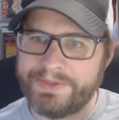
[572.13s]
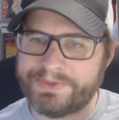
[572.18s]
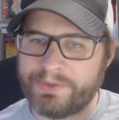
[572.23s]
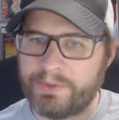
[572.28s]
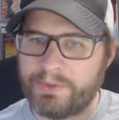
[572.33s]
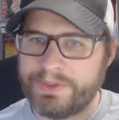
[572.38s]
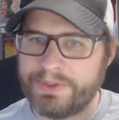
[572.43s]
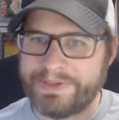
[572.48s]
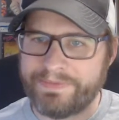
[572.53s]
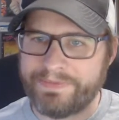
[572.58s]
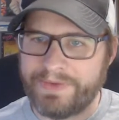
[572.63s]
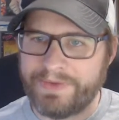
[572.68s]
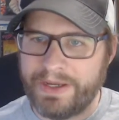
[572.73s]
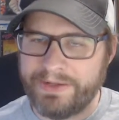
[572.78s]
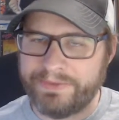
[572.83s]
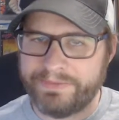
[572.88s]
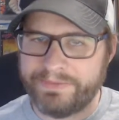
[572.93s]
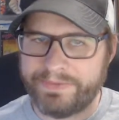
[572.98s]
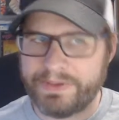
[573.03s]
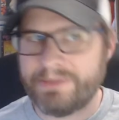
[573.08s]
the ones I've
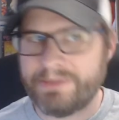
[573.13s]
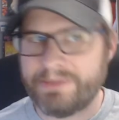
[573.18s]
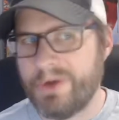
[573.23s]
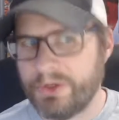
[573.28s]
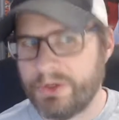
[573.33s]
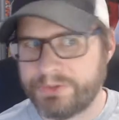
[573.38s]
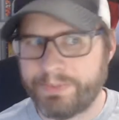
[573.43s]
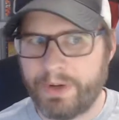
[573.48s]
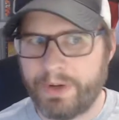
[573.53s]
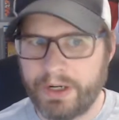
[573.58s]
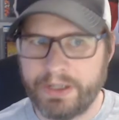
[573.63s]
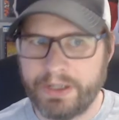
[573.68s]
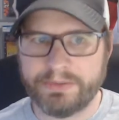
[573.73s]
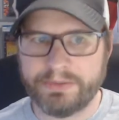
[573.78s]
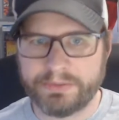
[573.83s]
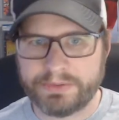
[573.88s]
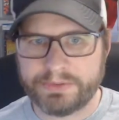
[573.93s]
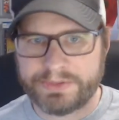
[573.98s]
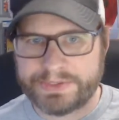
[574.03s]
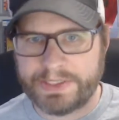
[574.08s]
gotten for the most part.
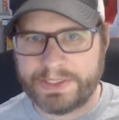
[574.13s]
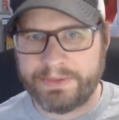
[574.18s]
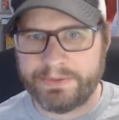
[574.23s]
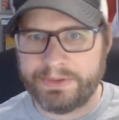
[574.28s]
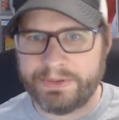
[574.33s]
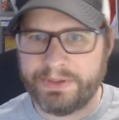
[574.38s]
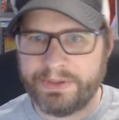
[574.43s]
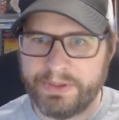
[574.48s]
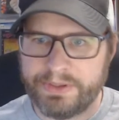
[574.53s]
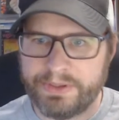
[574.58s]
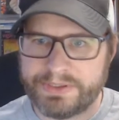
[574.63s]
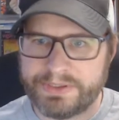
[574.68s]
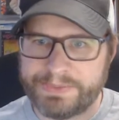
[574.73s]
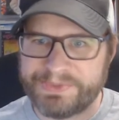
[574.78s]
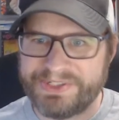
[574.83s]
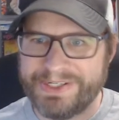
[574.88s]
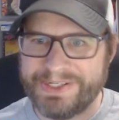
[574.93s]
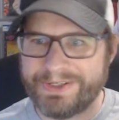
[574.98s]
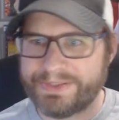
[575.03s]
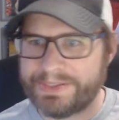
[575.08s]
So there are some
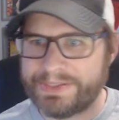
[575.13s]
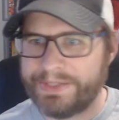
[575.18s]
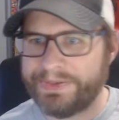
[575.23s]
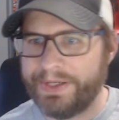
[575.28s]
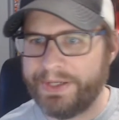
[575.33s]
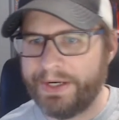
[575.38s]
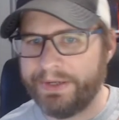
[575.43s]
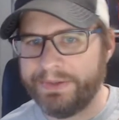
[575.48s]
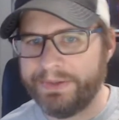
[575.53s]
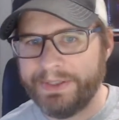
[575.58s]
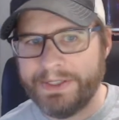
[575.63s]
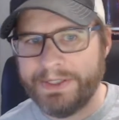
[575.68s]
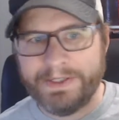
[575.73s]
stinkers out there.